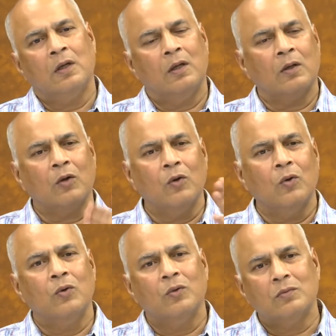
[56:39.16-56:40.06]
go
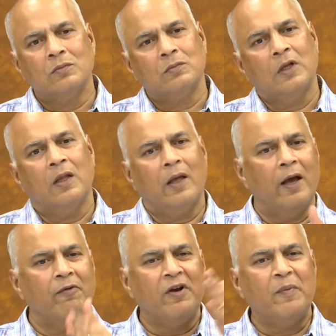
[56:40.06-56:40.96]

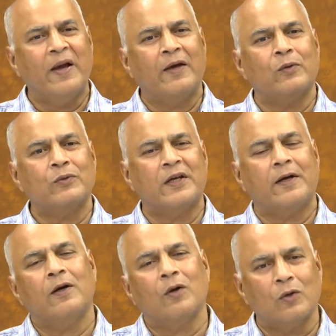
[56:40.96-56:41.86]
every
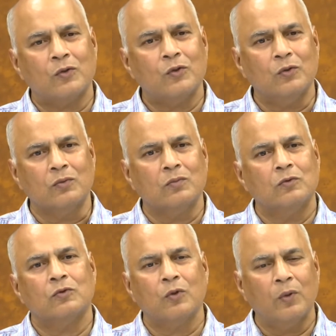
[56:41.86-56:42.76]
microsecond or so,
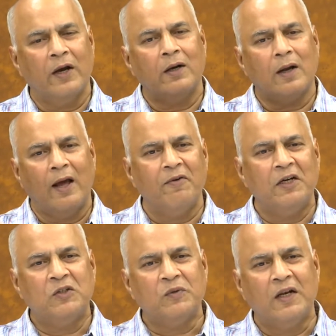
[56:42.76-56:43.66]
so that
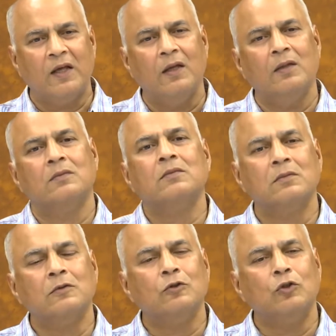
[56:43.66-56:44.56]
eventually
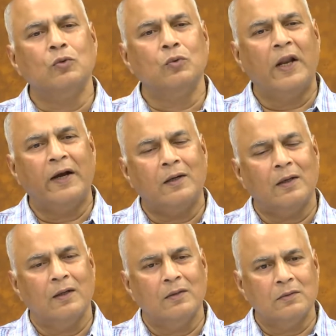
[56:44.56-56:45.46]
you let
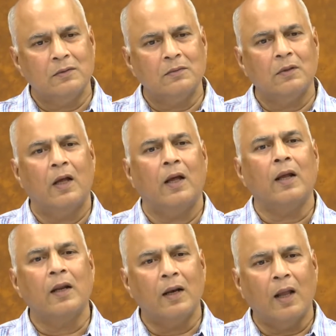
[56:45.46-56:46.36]
a
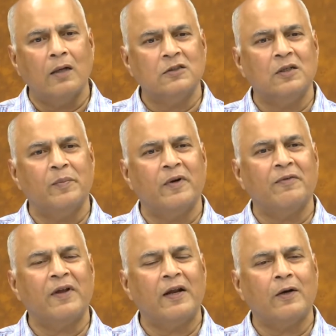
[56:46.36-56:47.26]
large number of
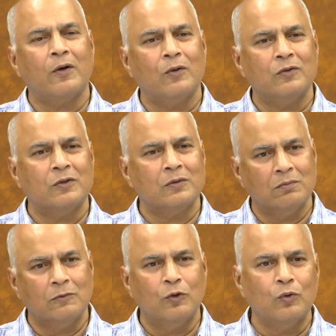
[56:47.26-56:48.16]
electrons
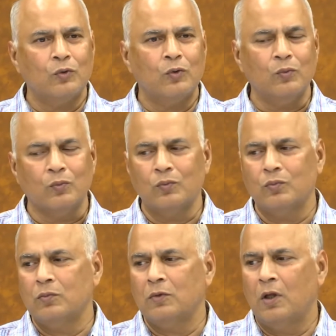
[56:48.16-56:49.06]
go through.
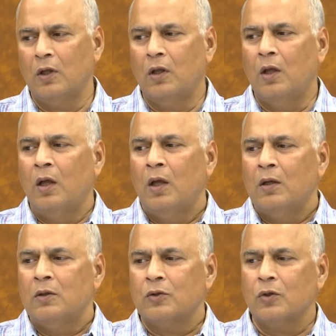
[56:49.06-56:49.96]

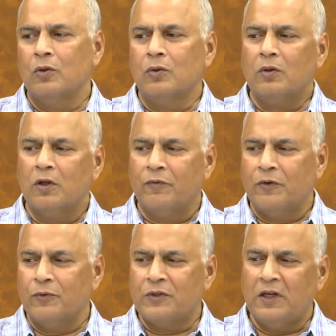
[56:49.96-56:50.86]
So, if you
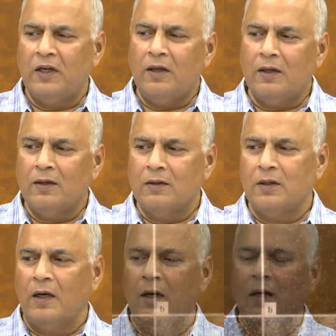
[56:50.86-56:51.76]
see
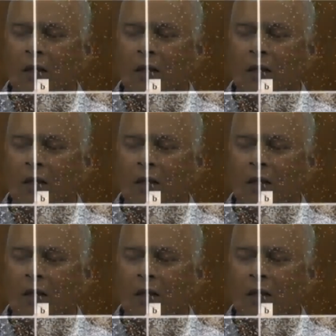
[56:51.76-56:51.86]
the